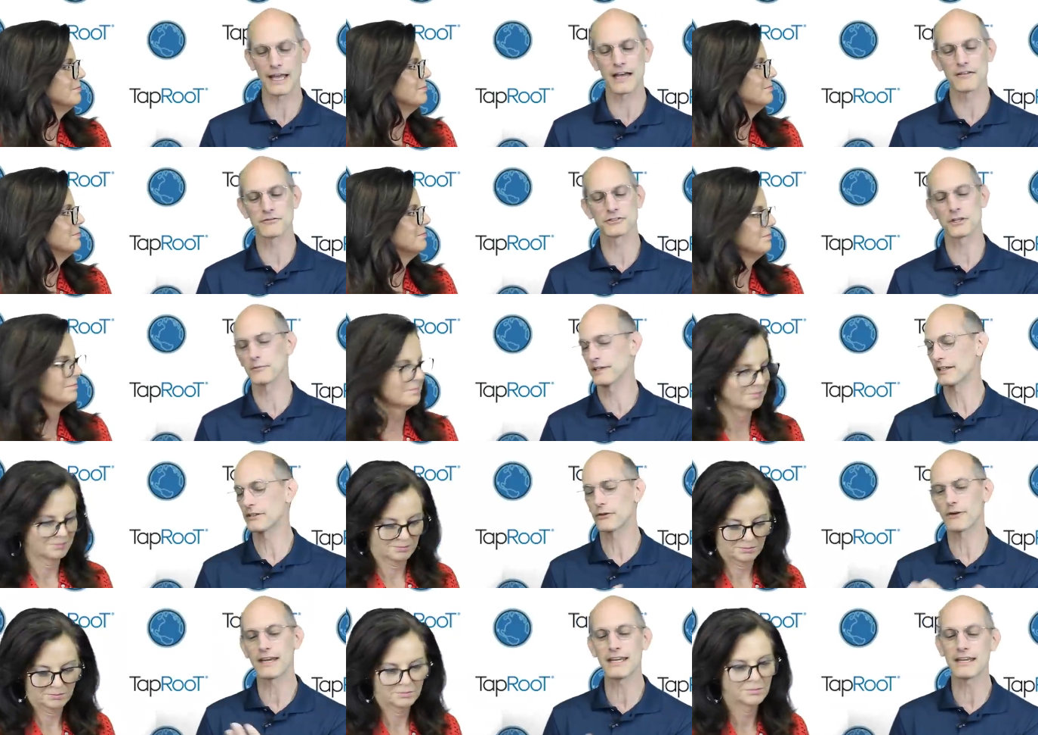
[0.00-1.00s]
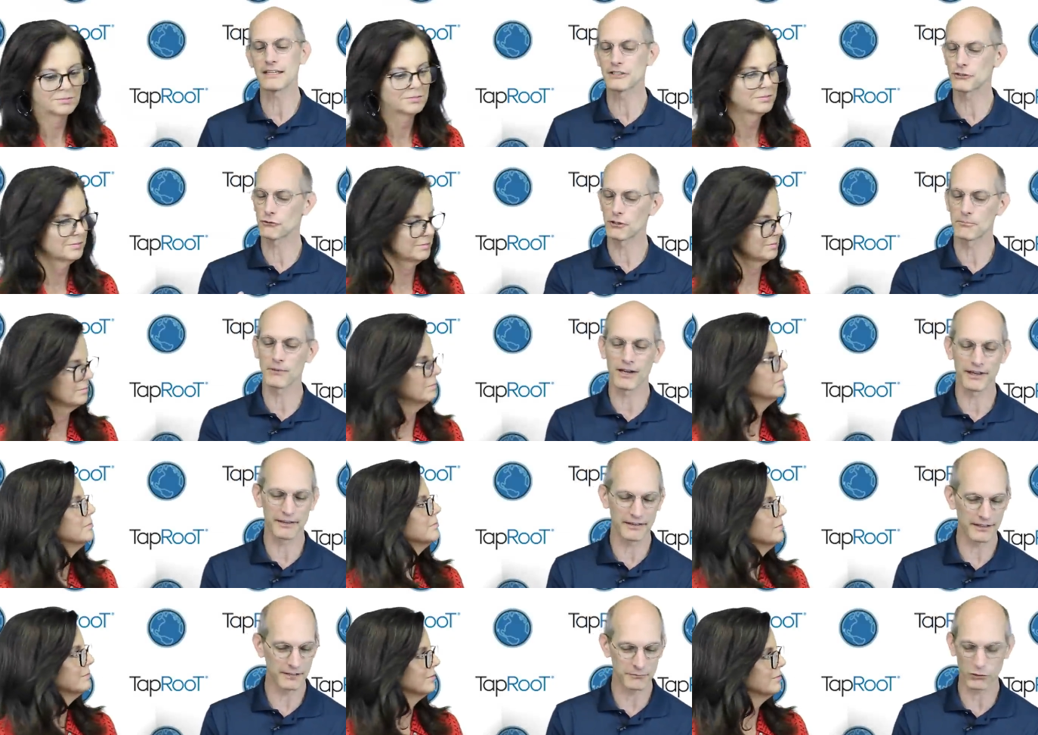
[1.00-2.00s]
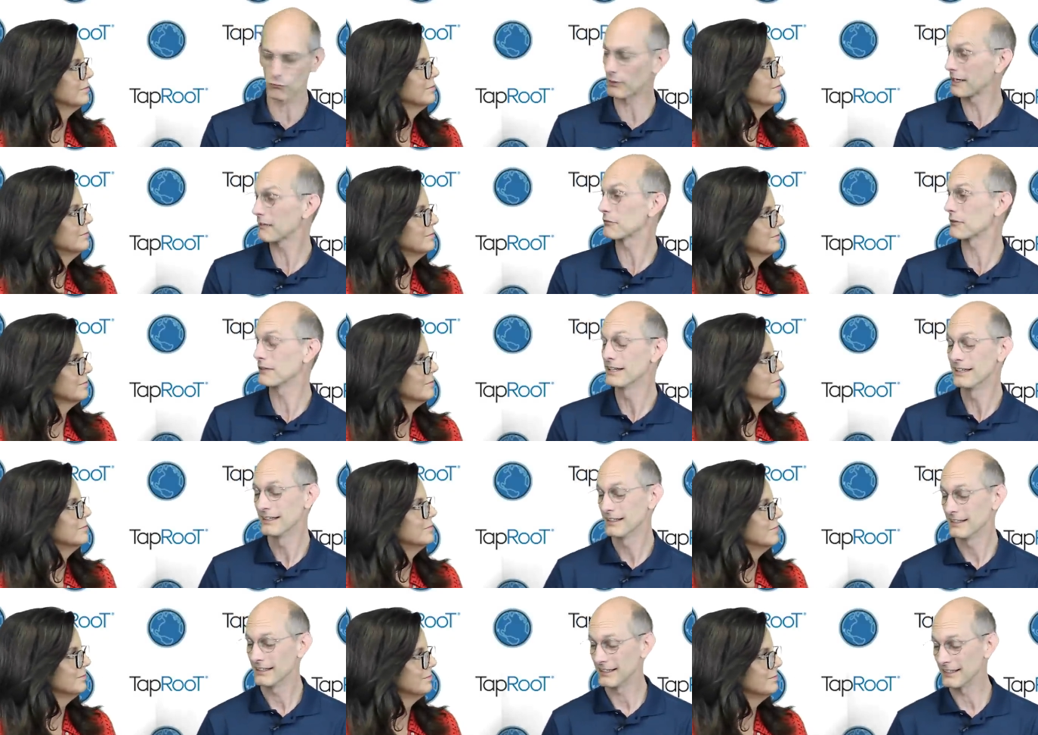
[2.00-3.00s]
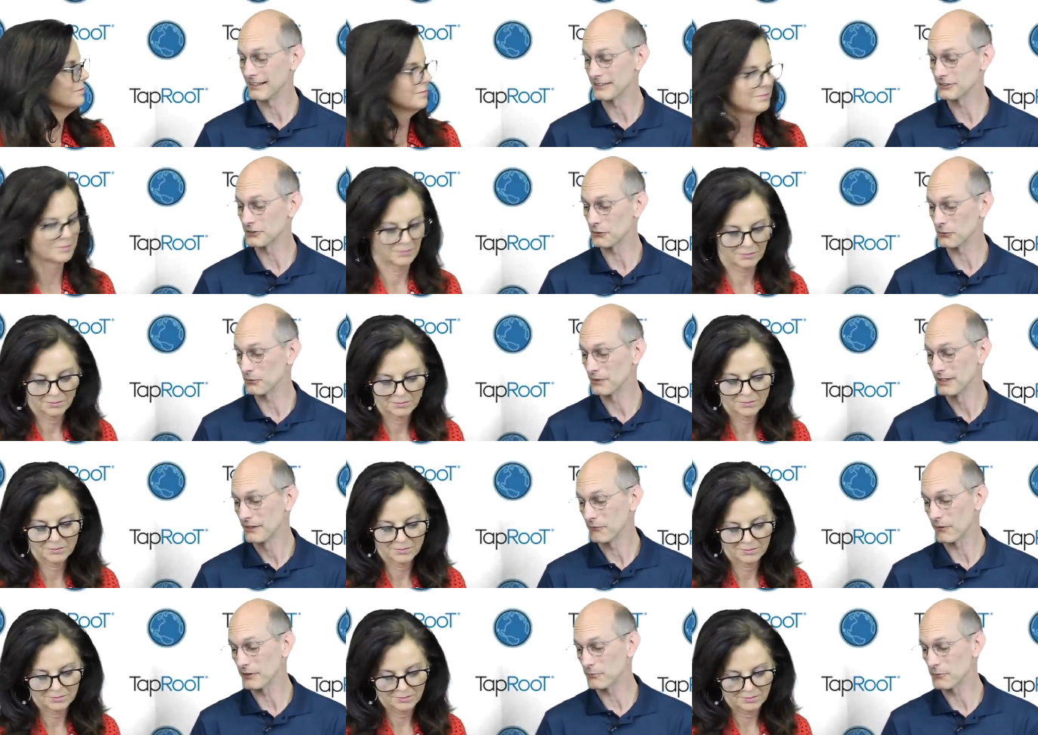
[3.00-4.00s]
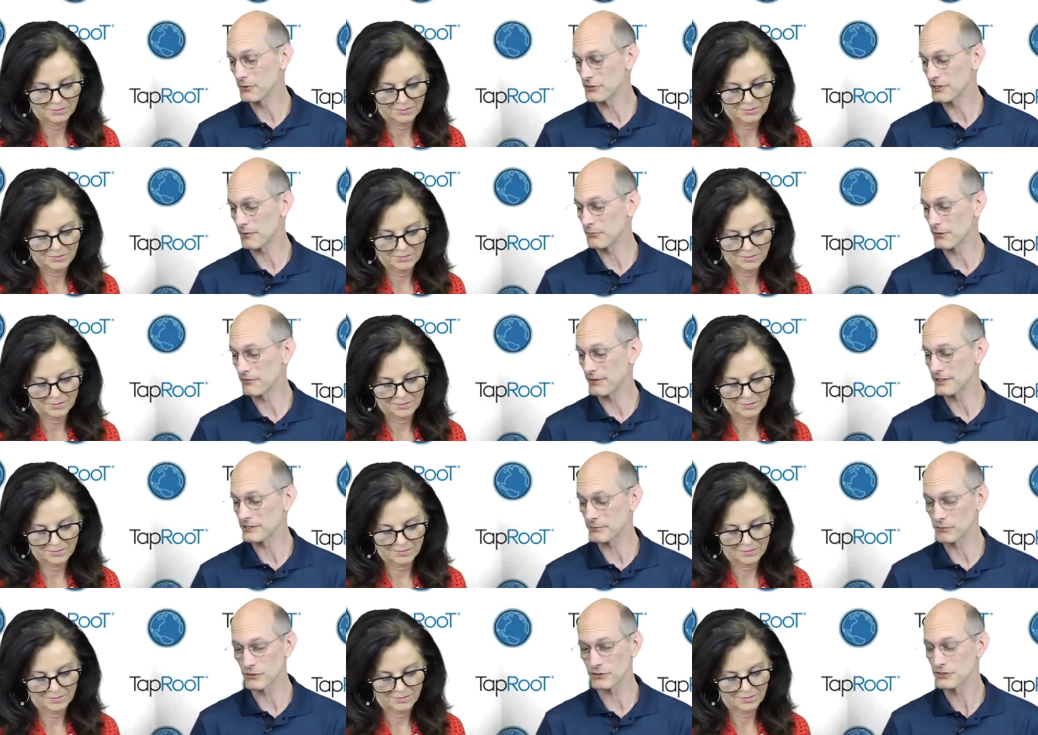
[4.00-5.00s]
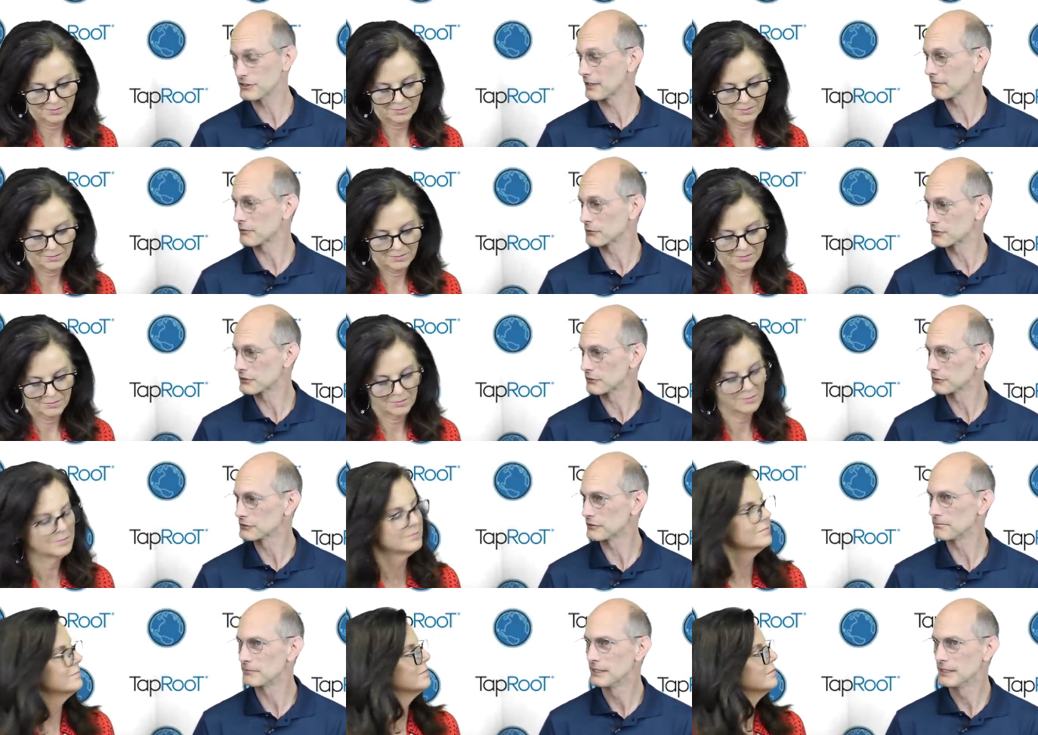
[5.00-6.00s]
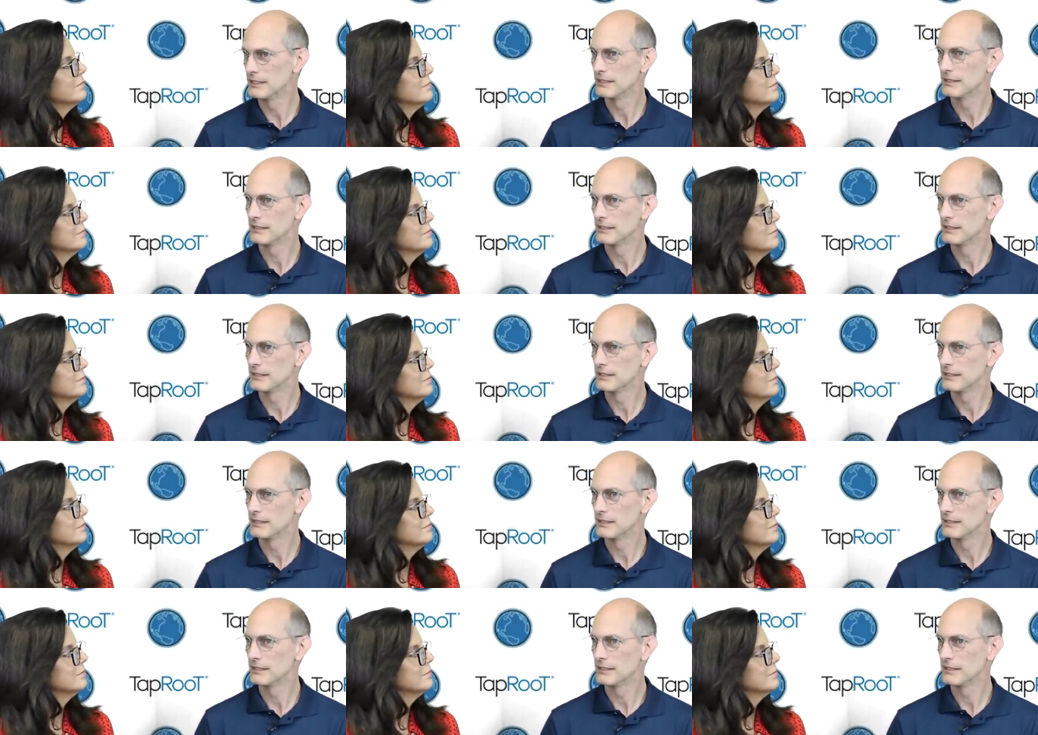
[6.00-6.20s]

Speaker 1: have something in their hand to remind them, or whatever. Mm-hmm. And so, while the pre-job brief has some good stuff, there's still some